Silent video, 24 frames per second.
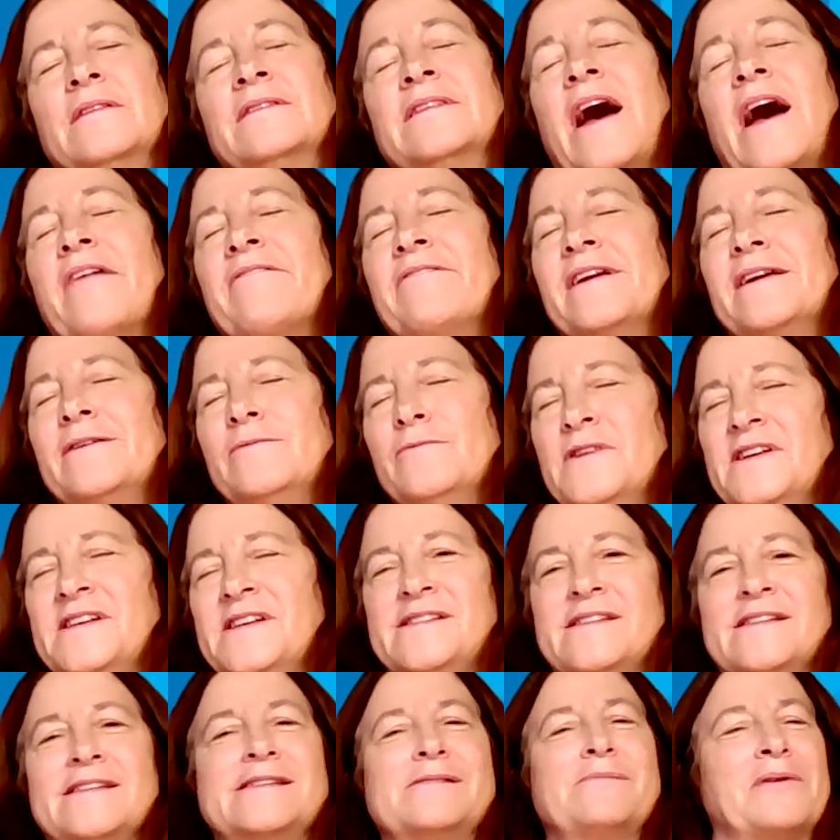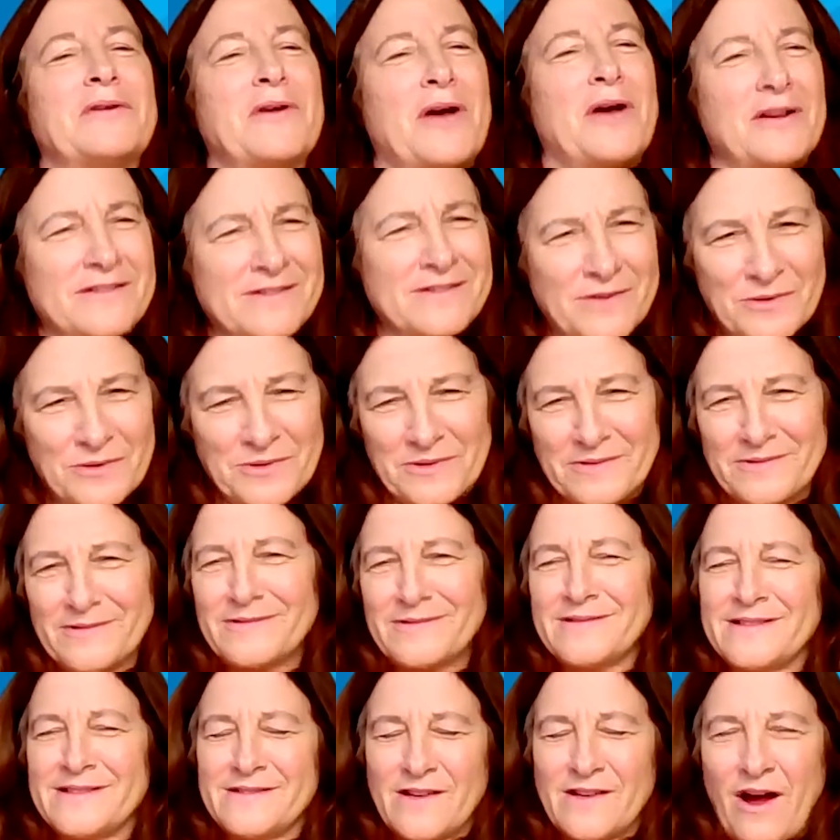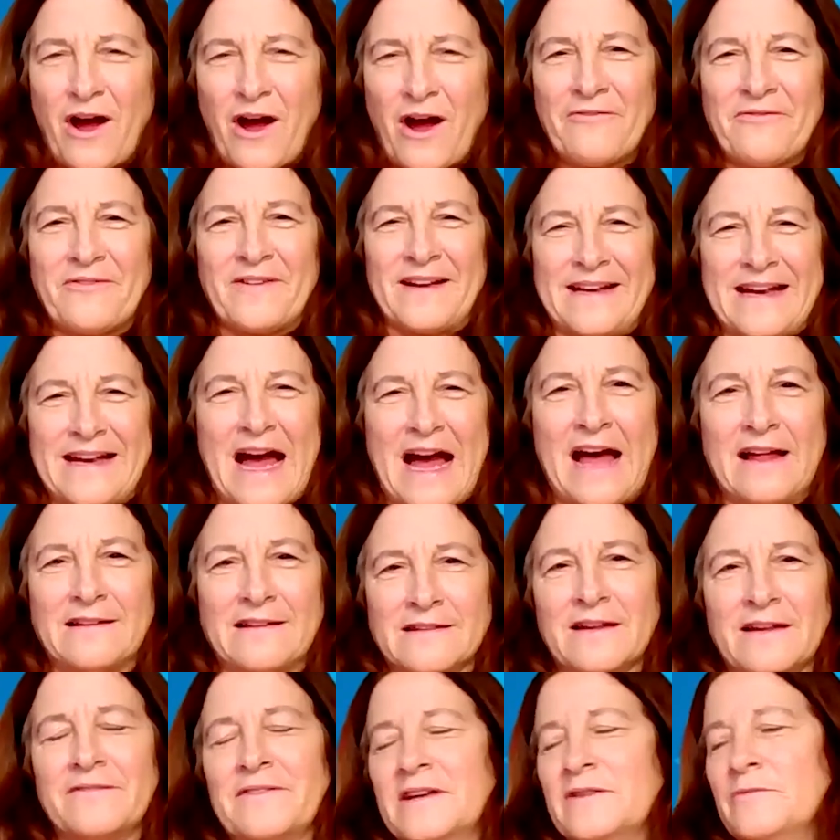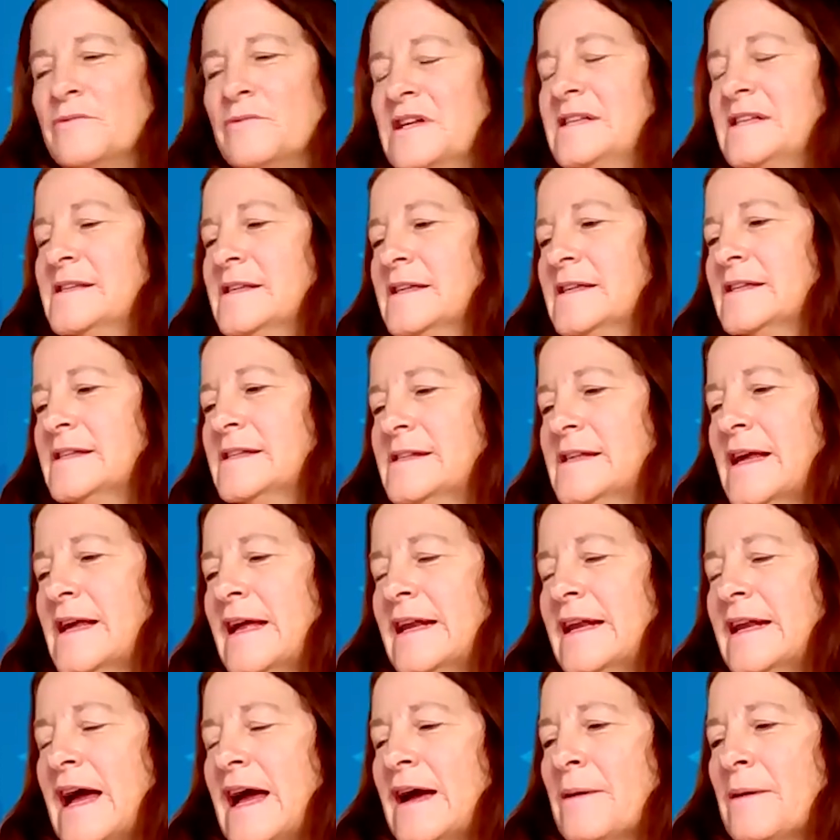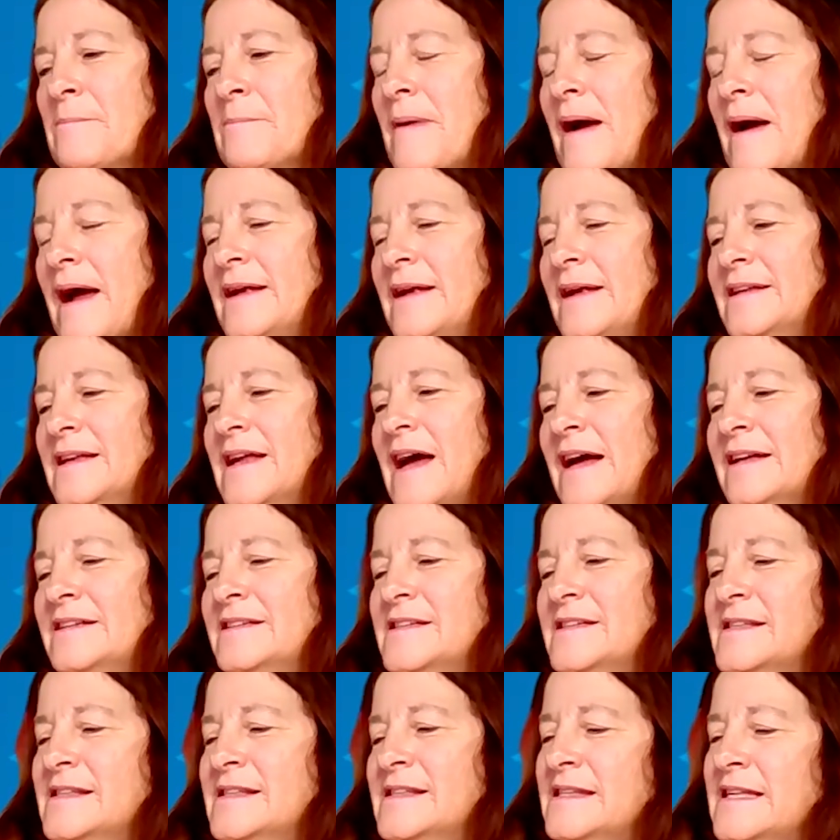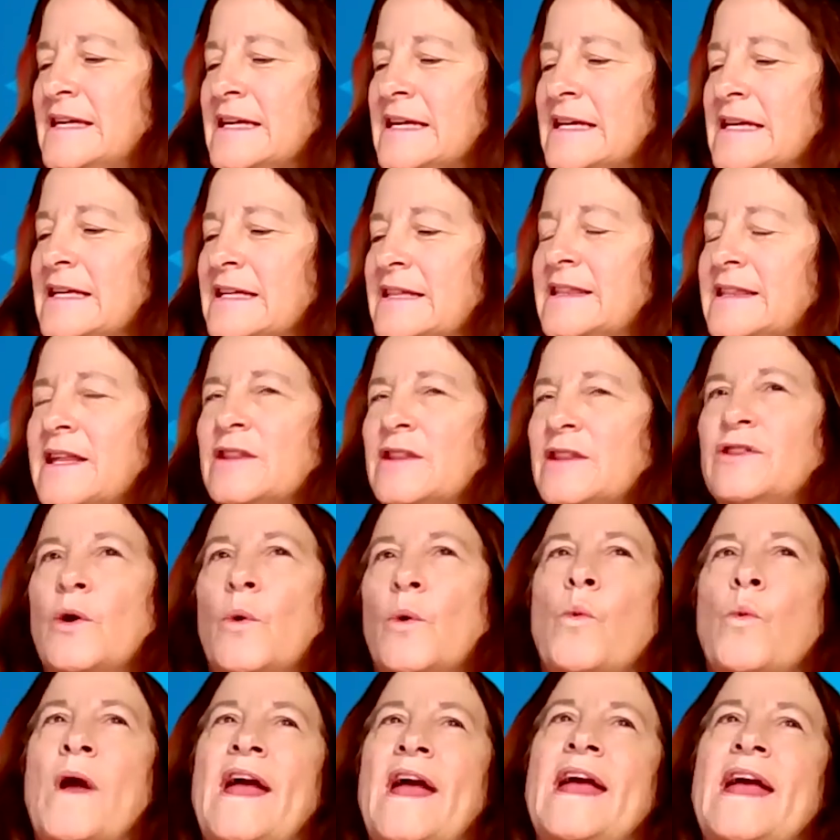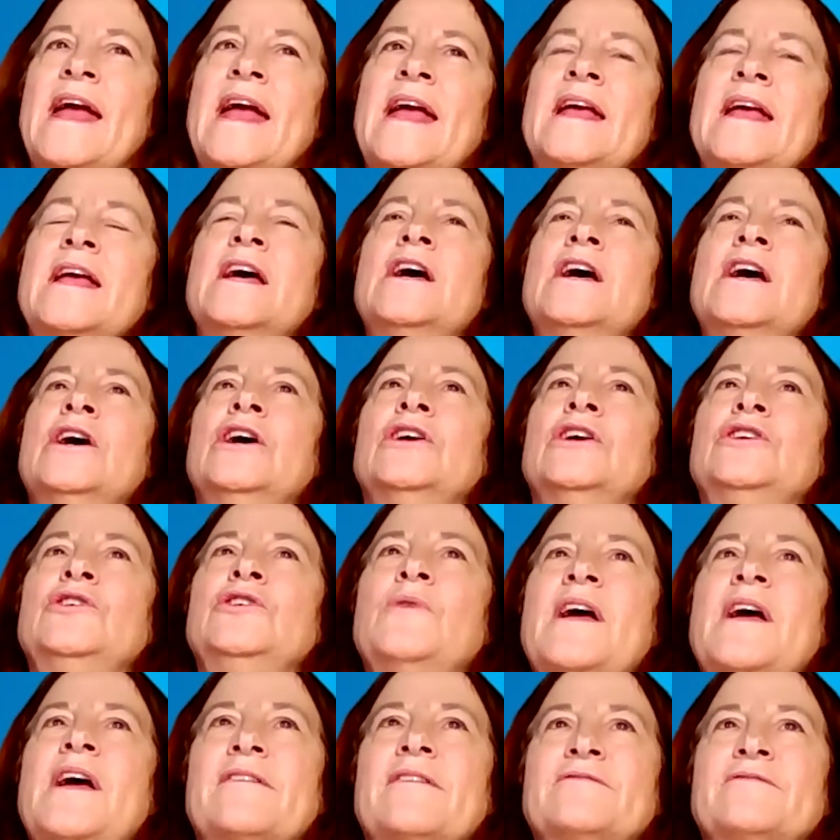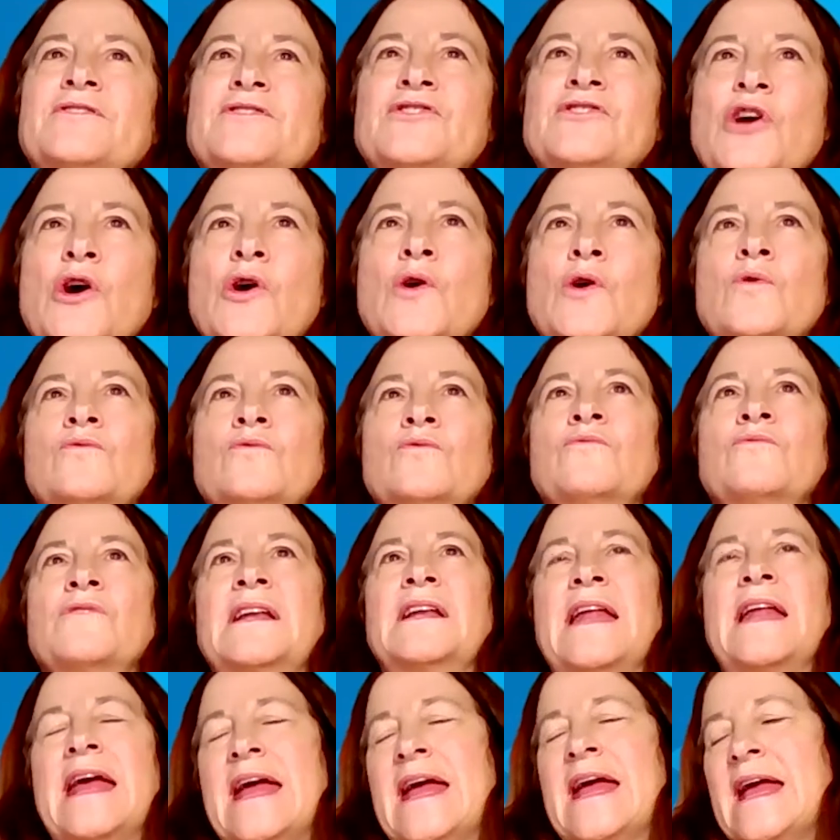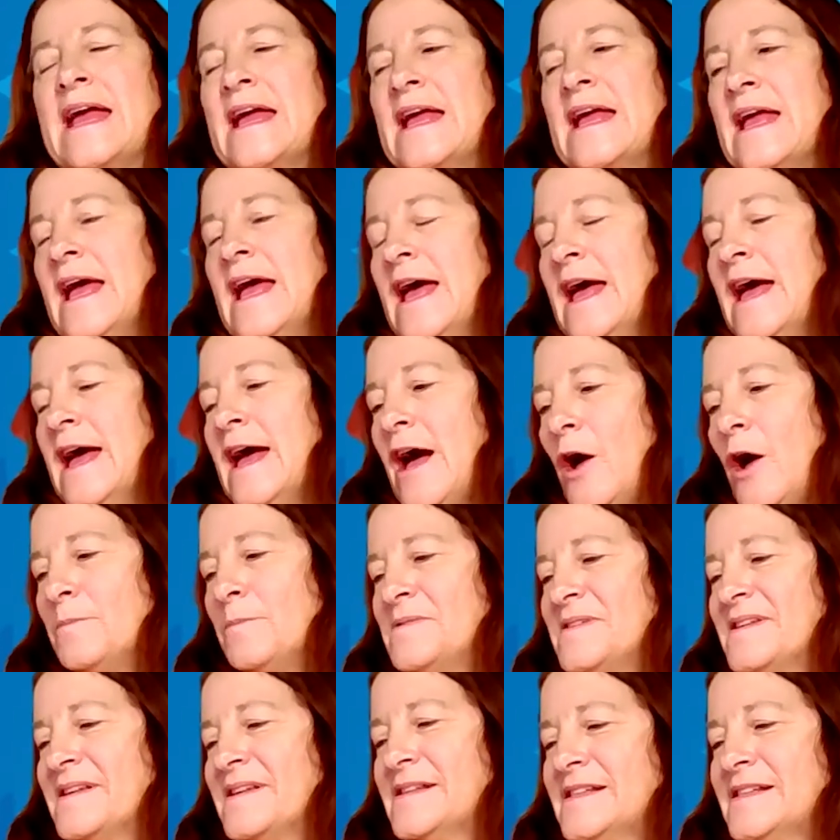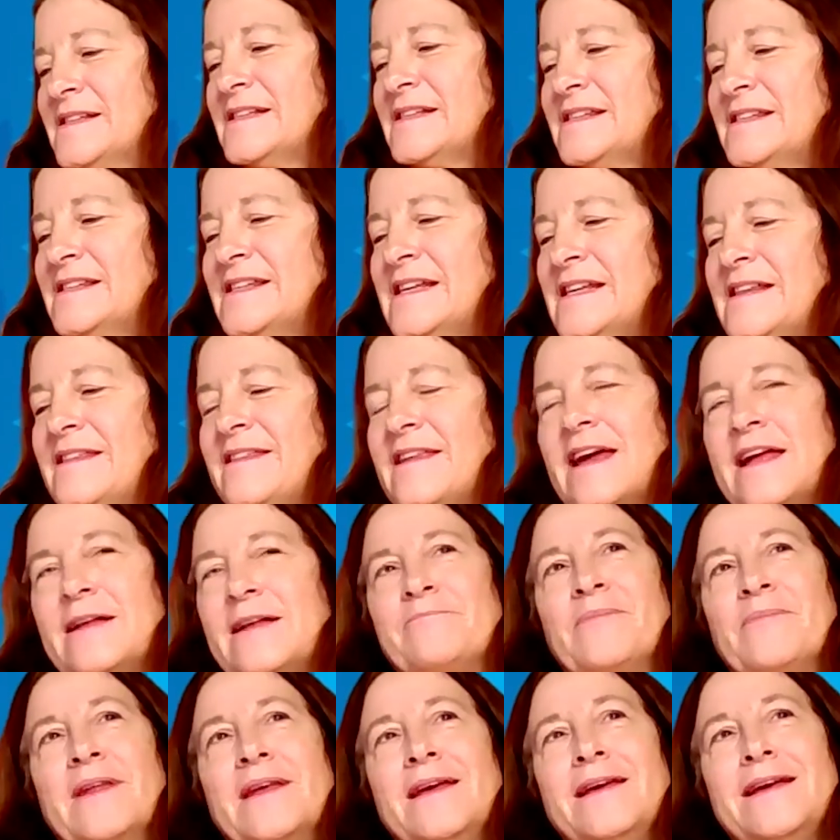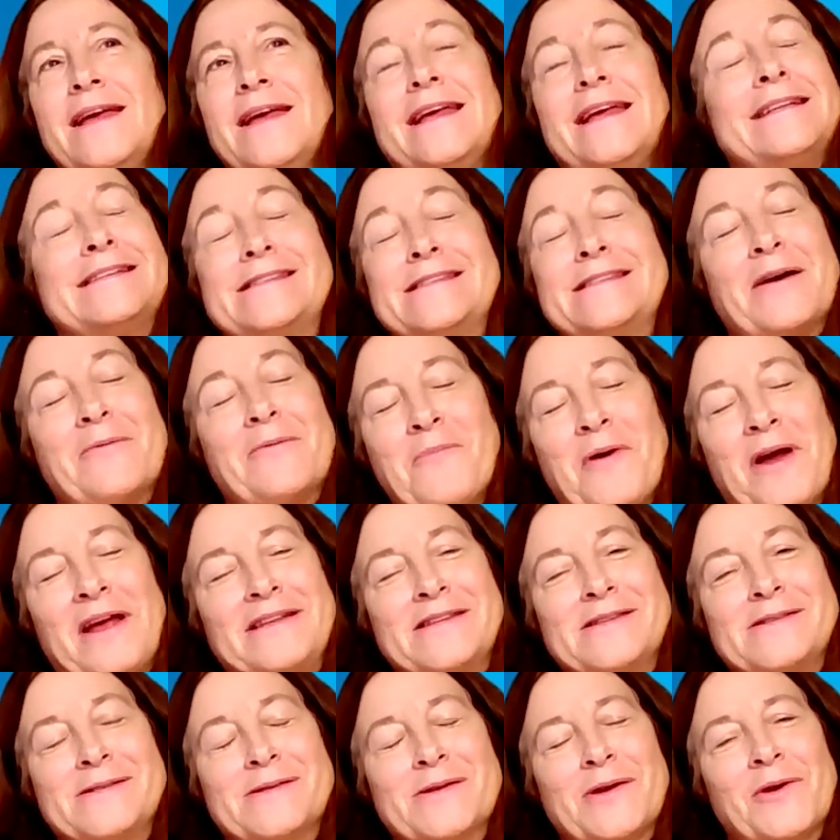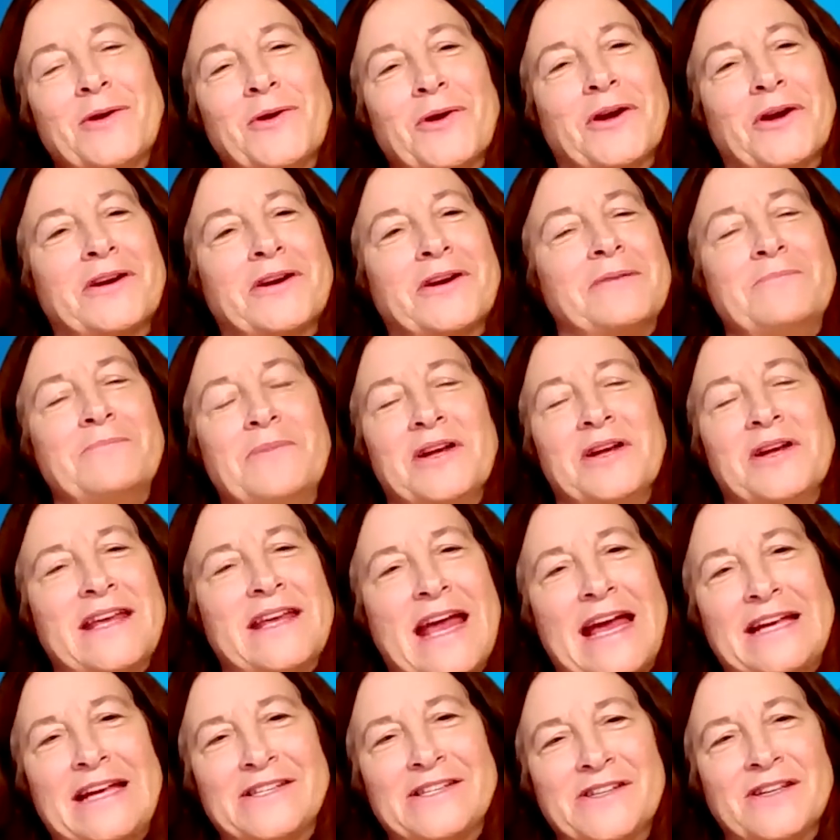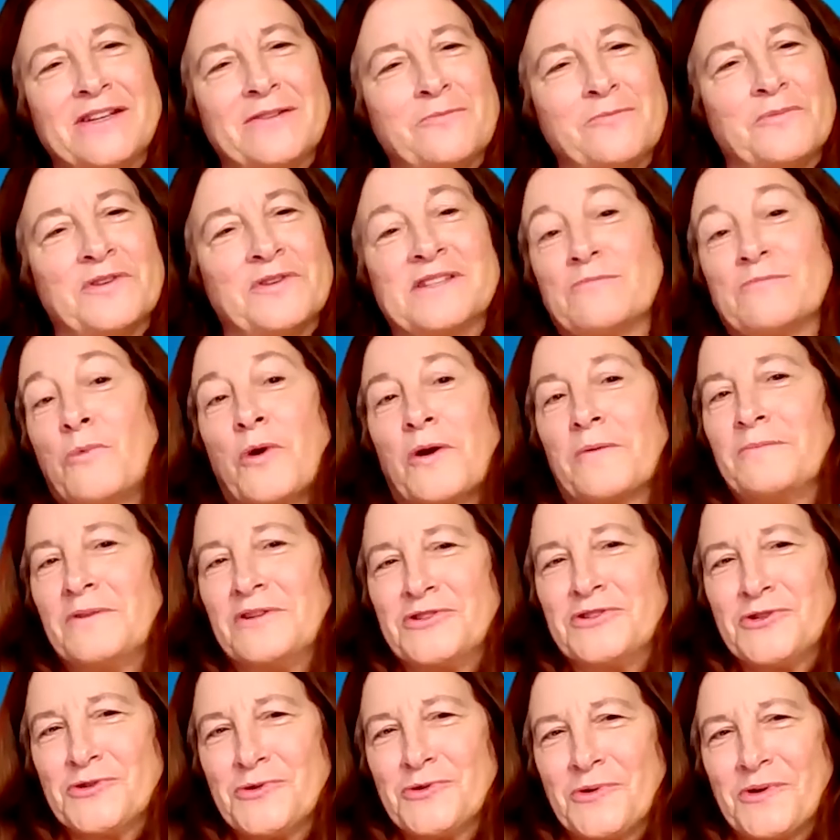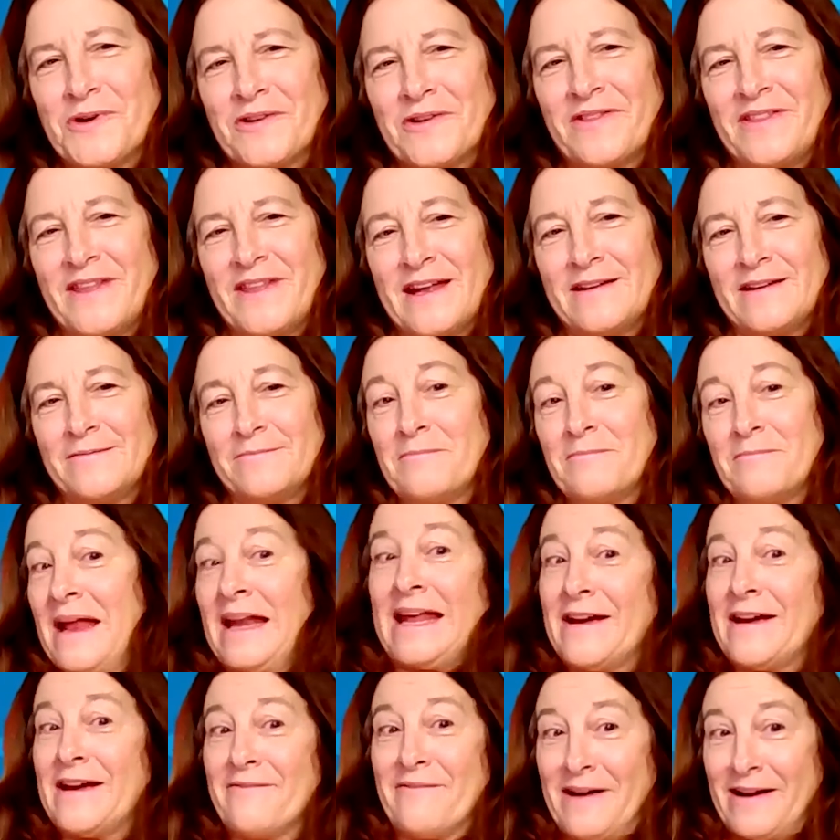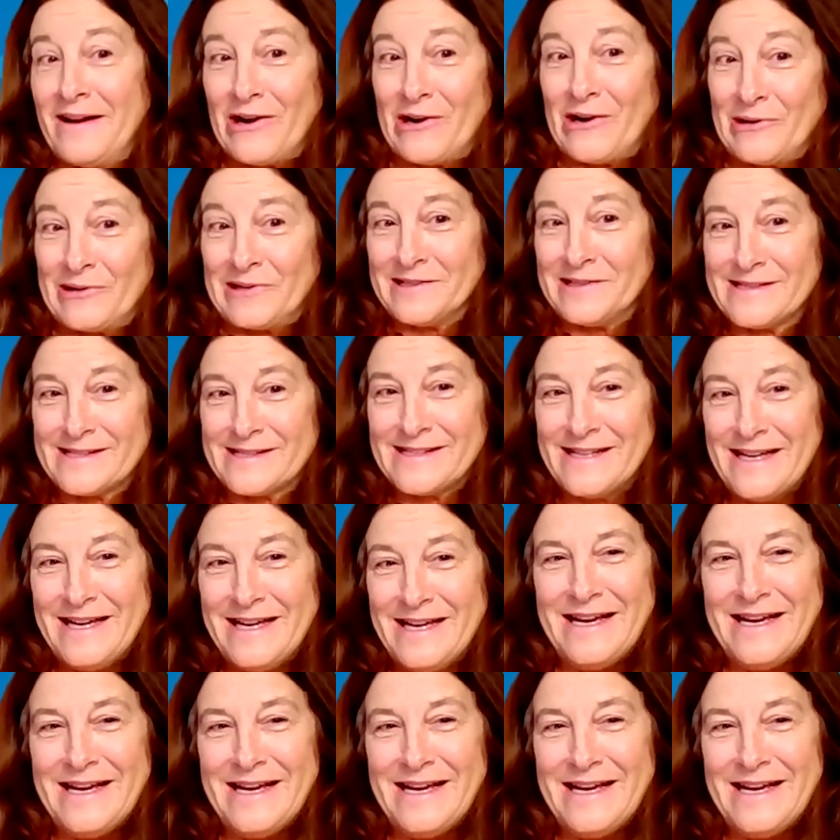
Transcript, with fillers: loving reasons, but also um, not loving reasons. And um, I, I just think that the way you have shown Renee helps us to see that in some ways her communication was more mature than many of ours.